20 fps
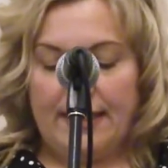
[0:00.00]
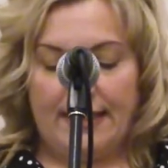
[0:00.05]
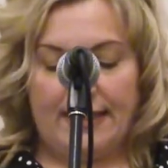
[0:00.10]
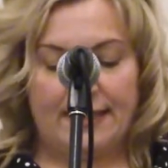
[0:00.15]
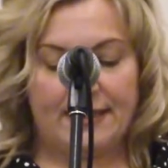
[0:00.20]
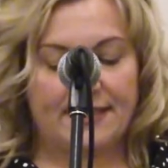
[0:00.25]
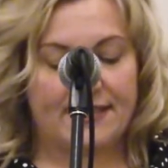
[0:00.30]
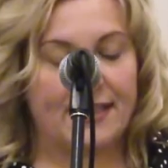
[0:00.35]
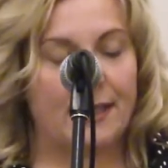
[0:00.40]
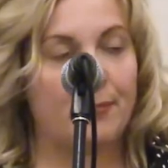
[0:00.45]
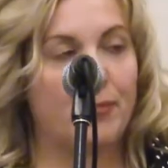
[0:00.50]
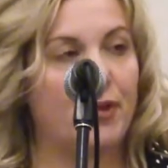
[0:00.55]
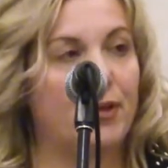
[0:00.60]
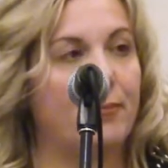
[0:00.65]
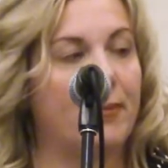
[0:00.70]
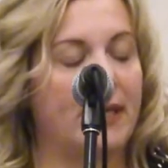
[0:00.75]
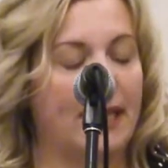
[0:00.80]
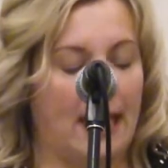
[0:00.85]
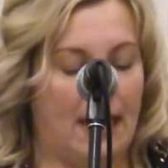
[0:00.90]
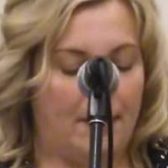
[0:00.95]
In December,
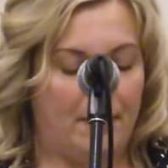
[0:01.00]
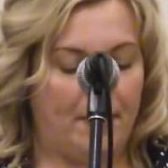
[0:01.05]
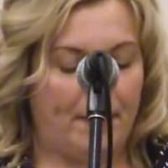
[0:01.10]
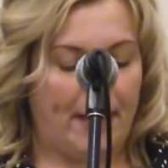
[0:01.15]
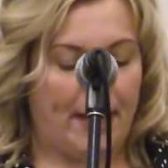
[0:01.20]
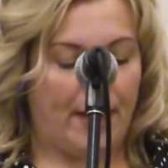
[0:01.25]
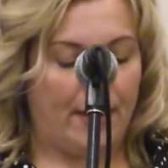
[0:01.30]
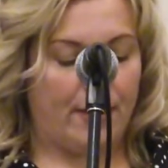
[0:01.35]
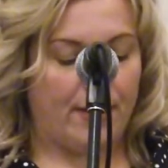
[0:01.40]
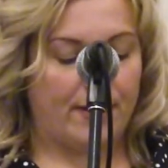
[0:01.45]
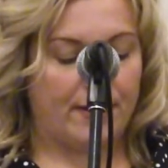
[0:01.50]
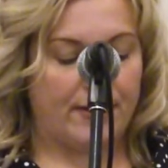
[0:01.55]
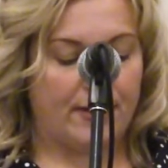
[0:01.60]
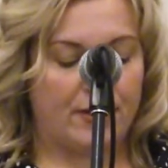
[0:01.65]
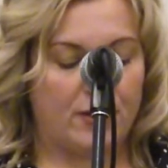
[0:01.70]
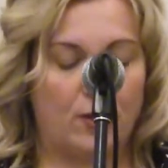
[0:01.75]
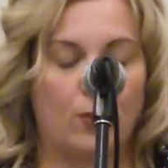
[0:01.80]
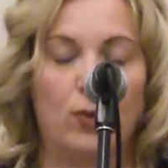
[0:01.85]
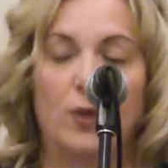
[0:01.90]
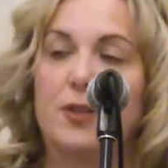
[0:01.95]
it became apparent
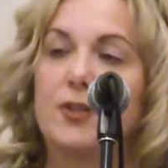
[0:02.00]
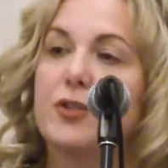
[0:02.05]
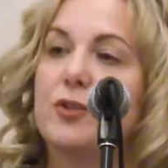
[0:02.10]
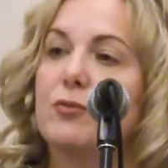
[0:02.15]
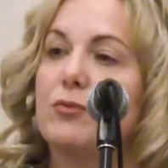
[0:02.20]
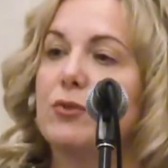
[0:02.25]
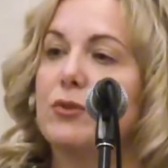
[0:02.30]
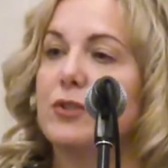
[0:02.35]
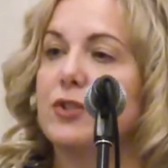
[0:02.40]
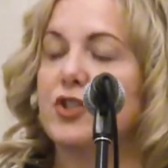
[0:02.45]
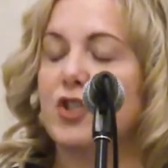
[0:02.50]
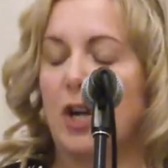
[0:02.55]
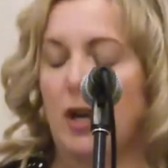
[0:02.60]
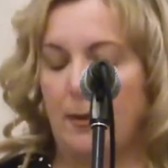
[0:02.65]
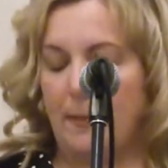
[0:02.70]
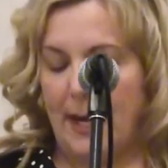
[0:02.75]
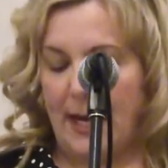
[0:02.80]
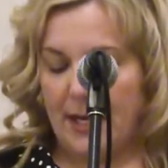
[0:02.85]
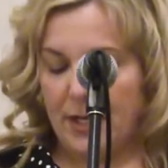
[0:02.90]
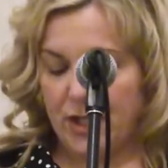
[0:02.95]
that the Work to Rule
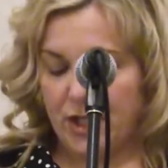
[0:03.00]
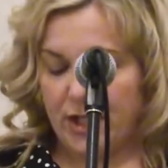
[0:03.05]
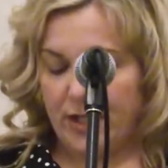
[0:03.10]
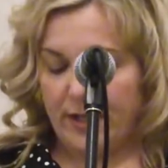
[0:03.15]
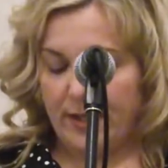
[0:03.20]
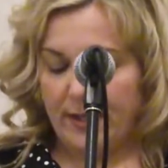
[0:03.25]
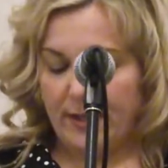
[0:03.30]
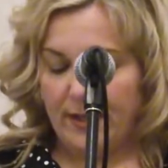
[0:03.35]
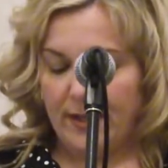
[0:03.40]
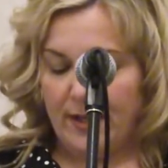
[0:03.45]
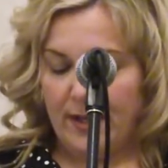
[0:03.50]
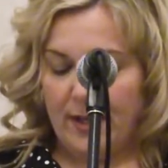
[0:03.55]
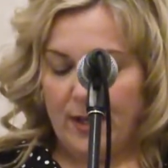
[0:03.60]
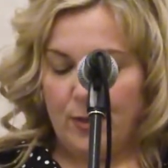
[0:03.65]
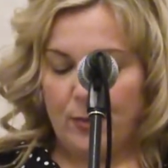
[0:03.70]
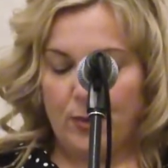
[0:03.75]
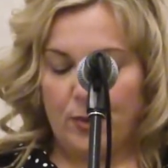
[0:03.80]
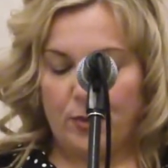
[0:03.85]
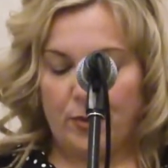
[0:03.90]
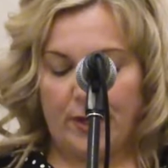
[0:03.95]
job action
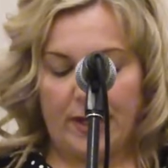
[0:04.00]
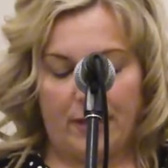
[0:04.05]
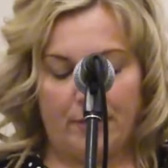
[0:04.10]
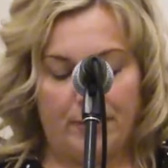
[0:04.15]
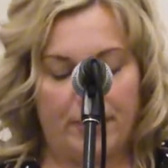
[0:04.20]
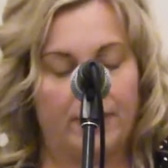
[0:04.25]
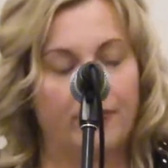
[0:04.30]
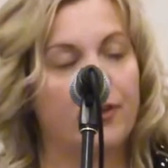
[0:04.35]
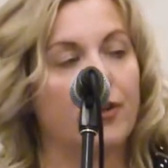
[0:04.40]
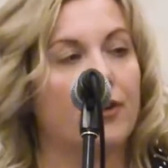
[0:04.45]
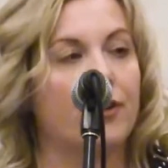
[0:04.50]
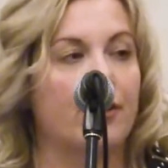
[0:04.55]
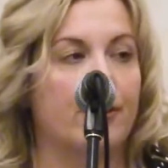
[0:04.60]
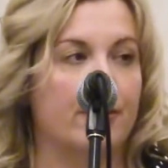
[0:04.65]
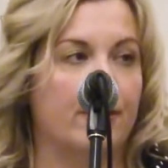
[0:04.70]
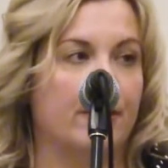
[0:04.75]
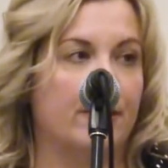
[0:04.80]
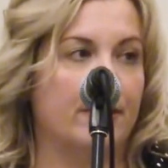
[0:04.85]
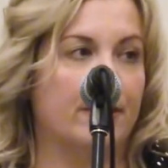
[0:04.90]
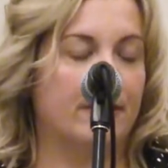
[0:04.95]
will create a bit of a
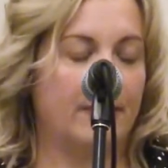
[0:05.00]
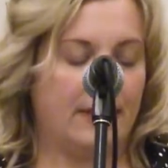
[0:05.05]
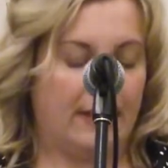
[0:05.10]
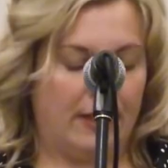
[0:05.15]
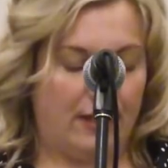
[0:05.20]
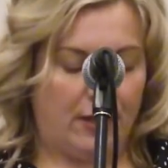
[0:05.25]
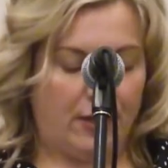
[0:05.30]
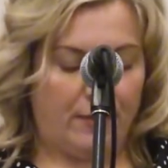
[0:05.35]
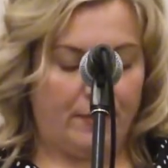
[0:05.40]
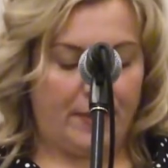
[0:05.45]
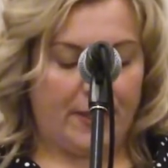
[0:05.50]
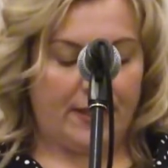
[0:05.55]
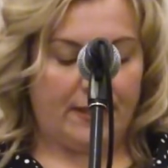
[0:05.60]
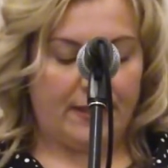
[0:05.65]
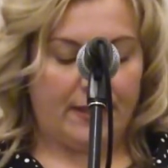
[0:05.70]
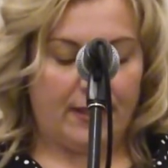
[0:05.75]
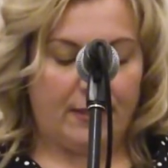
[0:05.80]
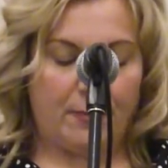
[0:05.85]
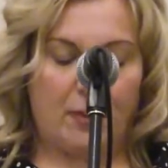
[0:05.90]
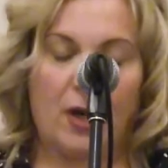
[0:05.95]
hurdle in our
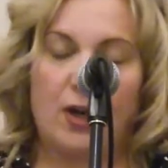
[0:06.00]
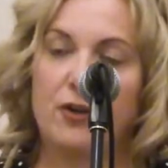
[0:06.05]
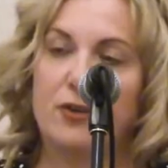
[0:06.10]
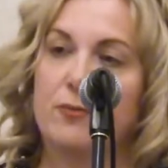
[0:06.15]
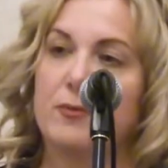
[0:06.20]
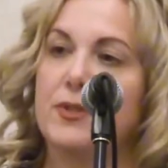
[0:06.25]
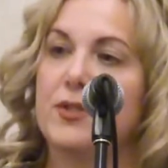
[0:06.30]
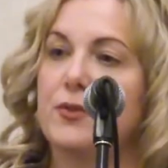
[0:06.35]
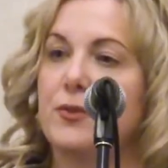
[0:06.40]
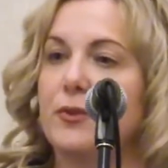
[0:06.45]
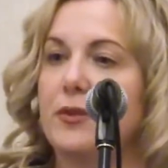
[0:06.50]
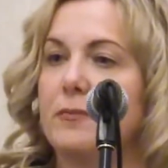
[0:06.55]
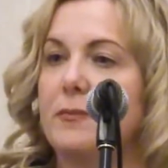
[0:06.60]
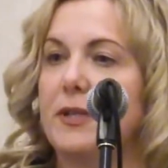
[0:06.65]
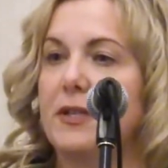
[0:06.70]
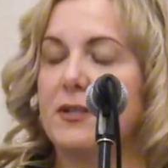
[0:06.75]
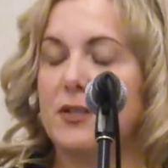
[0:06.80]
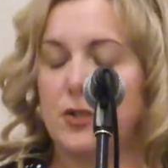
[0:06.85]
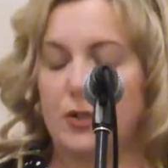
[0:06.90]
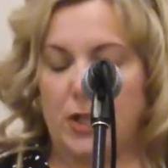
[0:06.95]
ability to partner with school
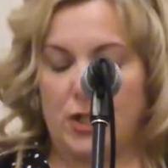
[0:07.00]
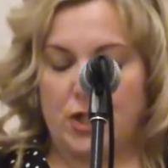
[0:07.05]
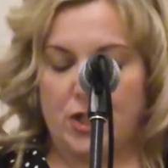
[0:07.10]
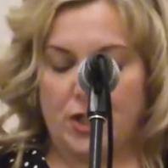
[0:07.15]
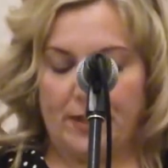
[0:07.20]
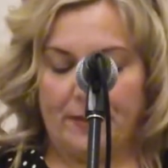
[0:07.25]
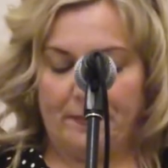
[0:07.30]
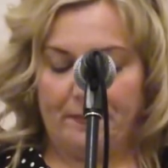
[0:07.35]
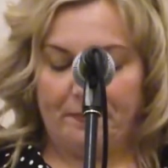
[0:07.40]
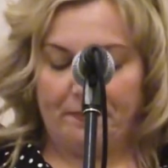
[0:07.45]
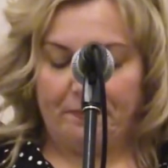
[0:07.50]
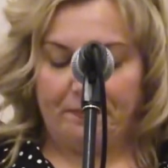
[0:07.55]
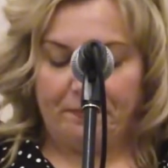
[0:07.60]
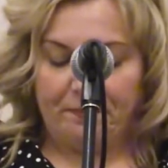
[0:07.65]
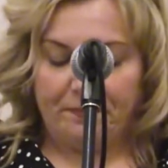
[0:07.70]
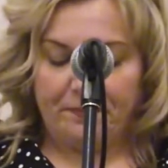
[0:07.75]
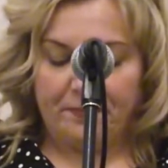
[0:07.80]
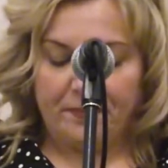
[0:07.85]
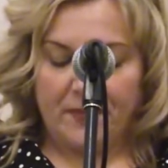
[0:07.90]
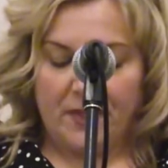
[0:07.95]
administration.
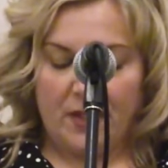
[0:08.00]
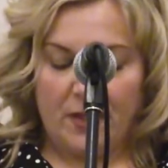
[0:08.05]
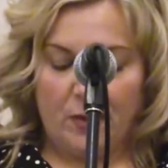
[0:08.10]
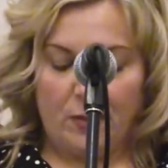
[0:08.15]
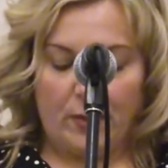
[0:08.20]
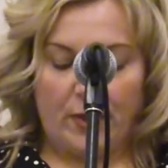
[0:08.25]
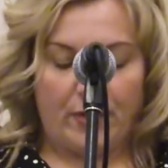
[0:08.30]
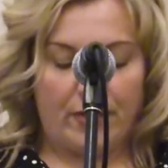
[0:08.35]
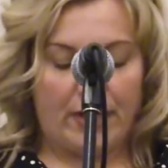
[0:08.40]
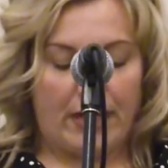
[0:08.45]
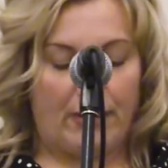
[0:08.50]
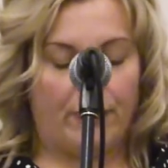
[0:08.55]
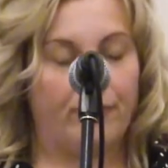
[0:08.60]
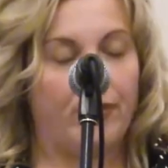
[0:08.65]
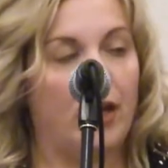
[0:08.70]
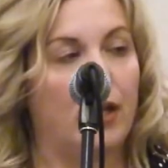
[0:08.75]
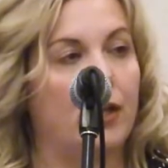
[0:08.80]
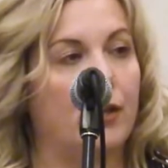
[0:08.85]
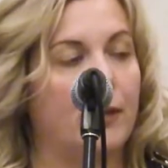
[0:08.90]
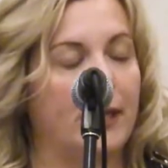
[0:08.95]
We are now
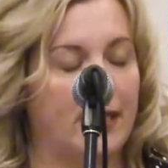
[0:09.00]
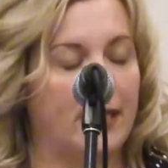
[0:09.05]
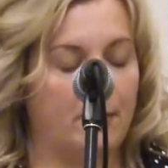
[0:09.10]
following